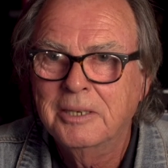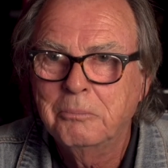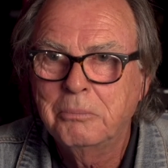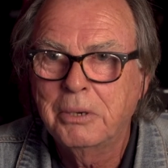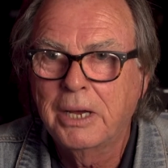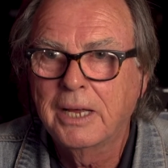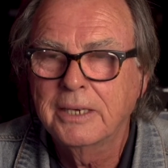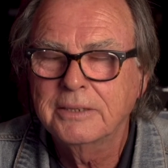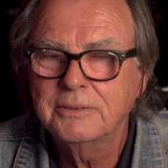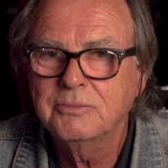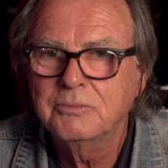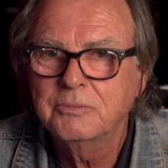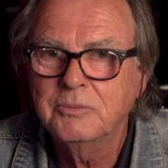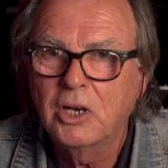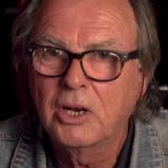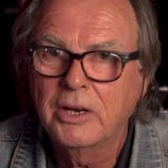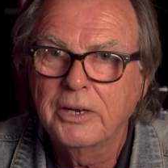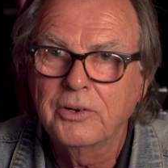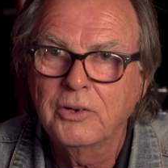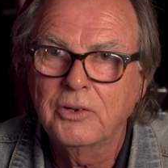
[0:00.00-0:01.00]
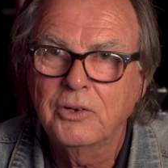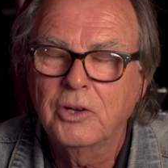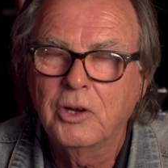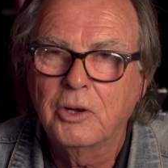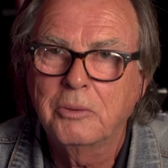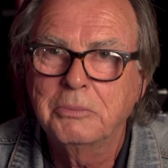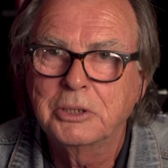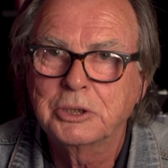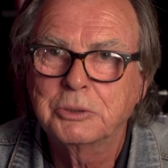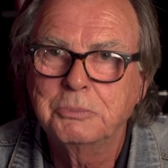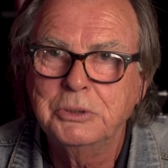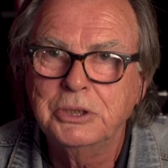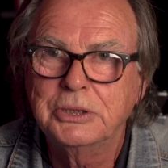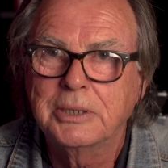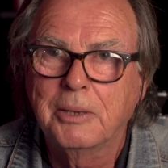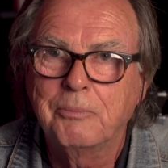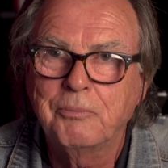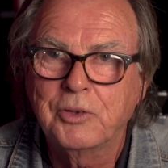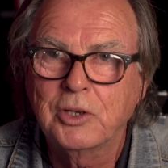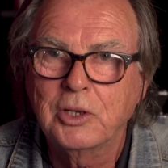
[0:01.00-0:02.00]
But I don't know, it must be
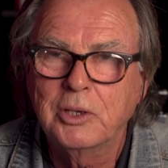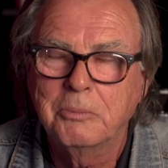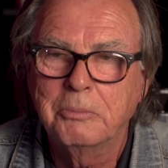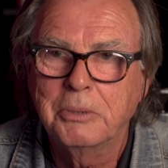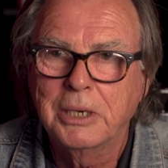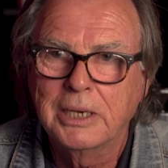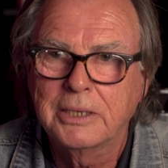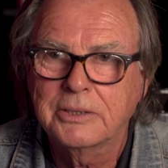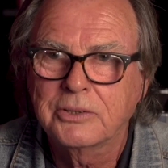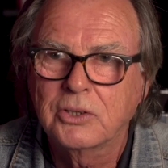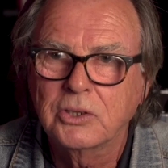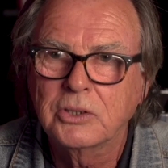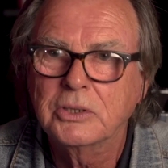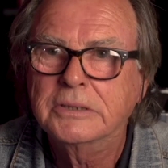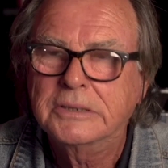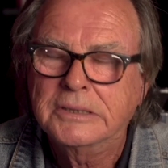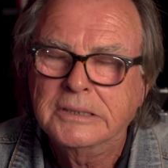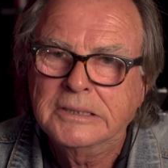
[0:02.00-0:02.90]
something about the